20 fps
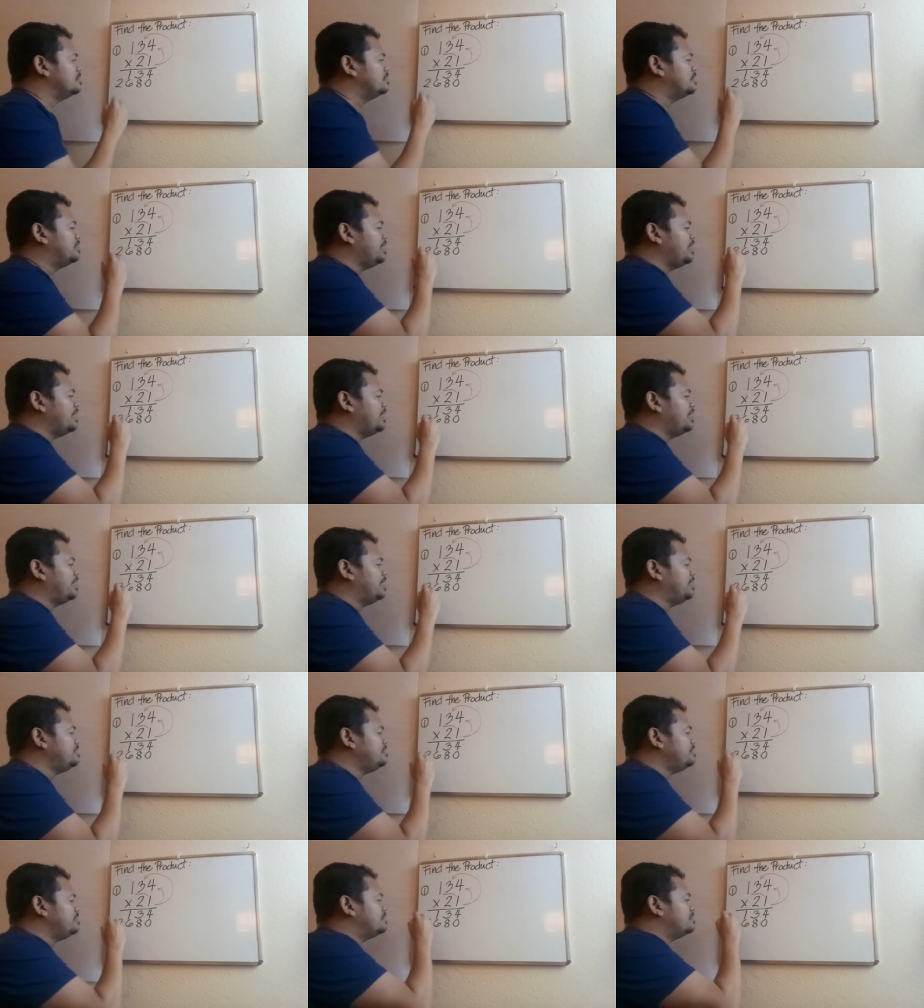
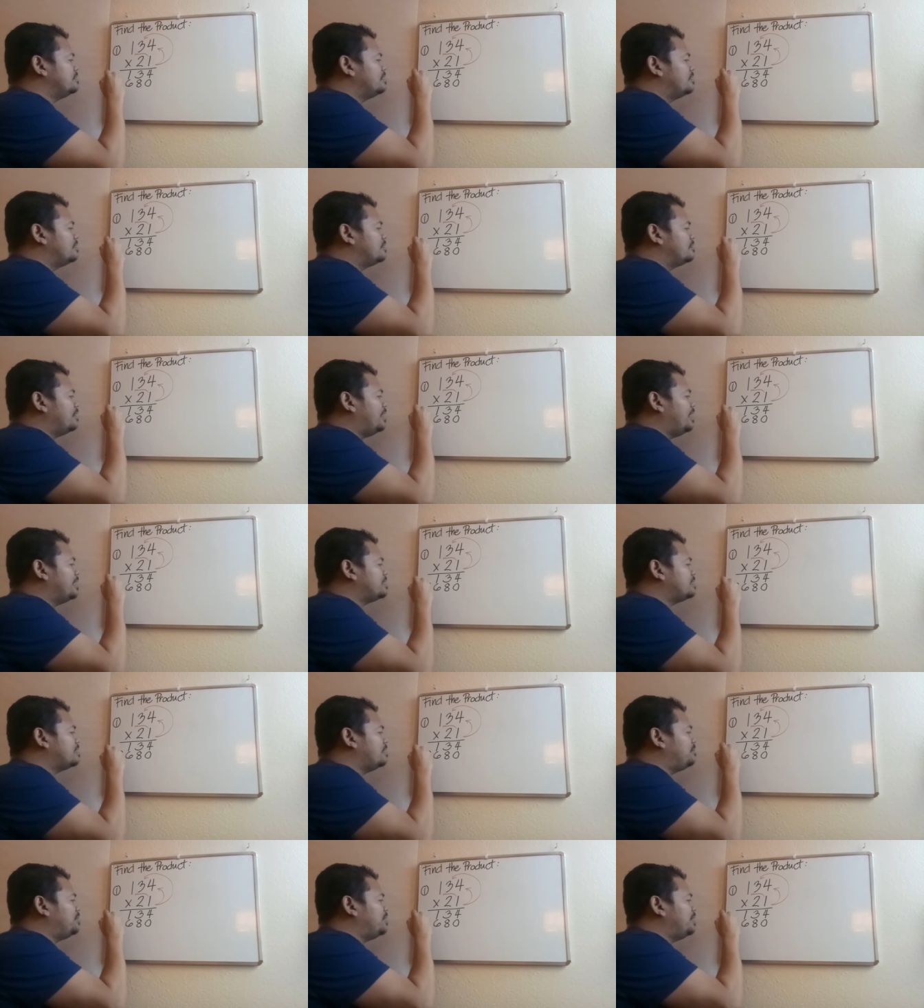Then,
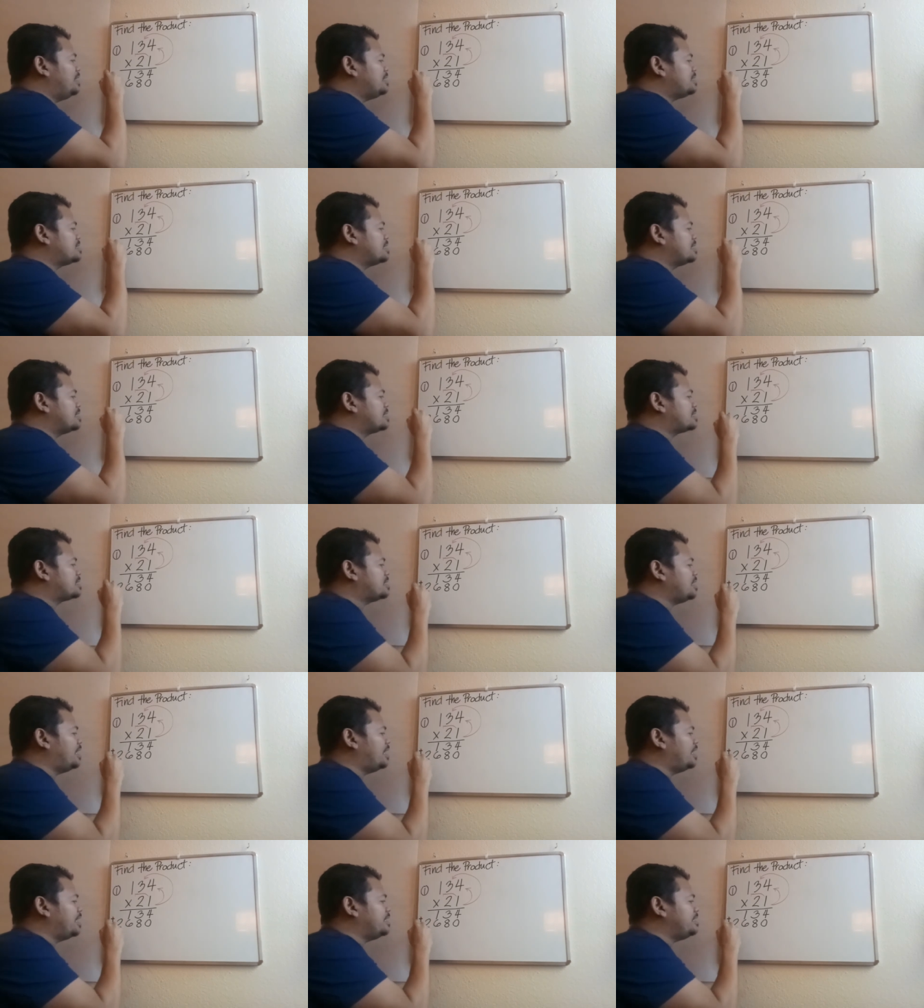write the plus
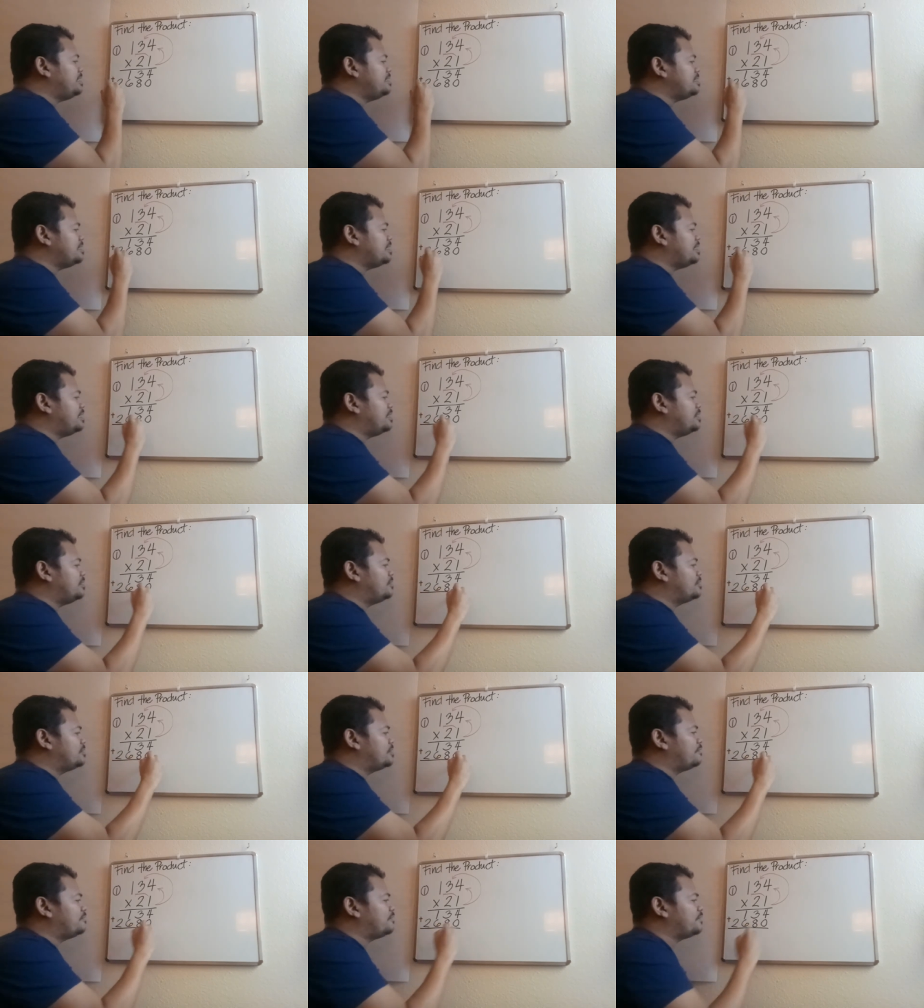sign in
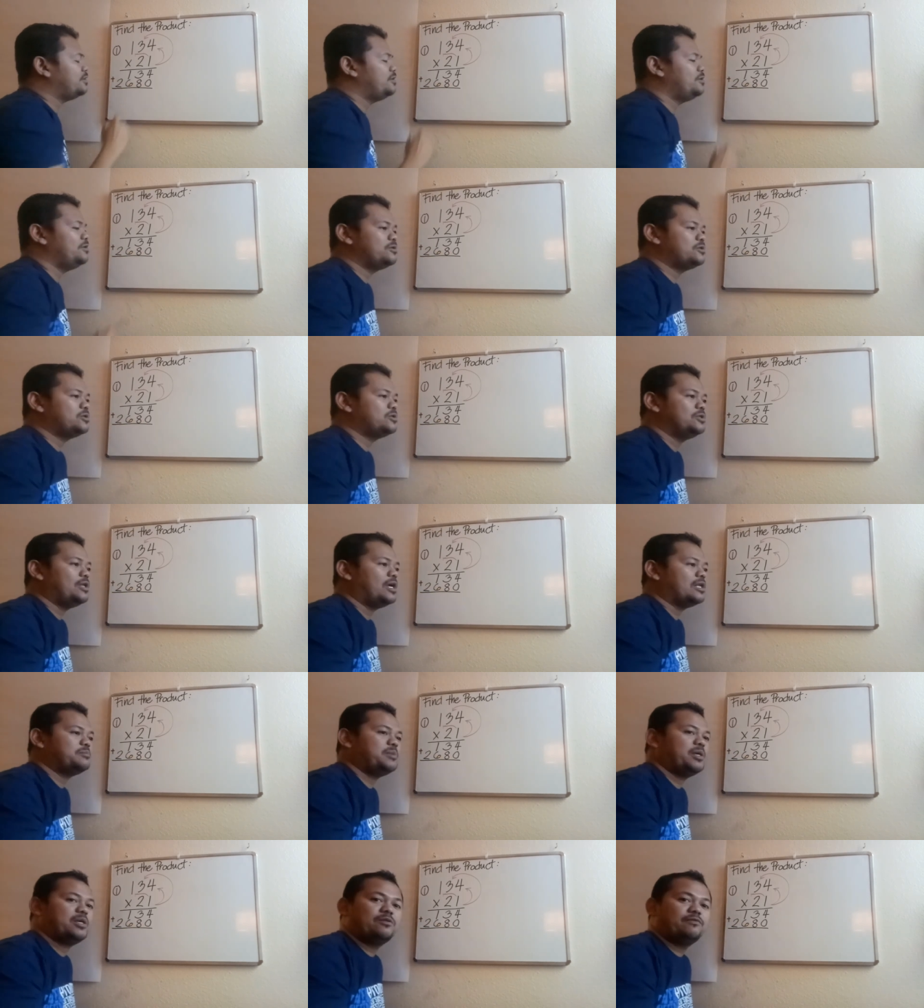order for you to
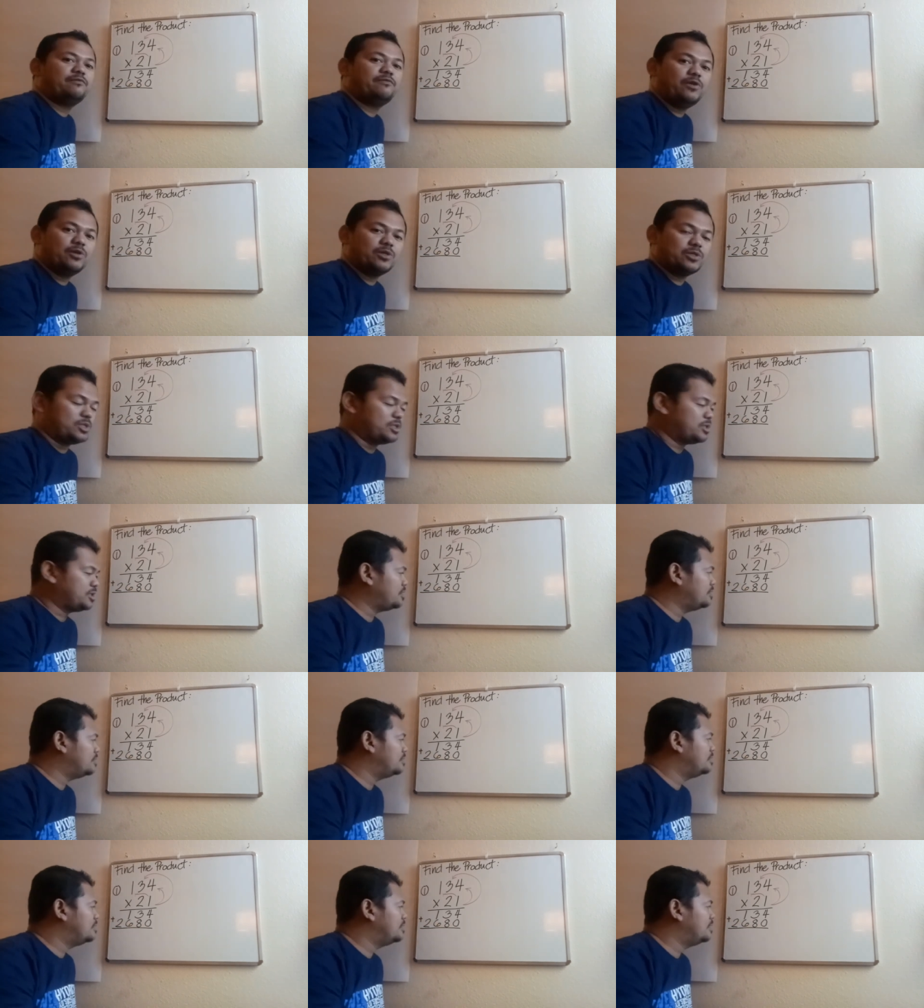not be confused.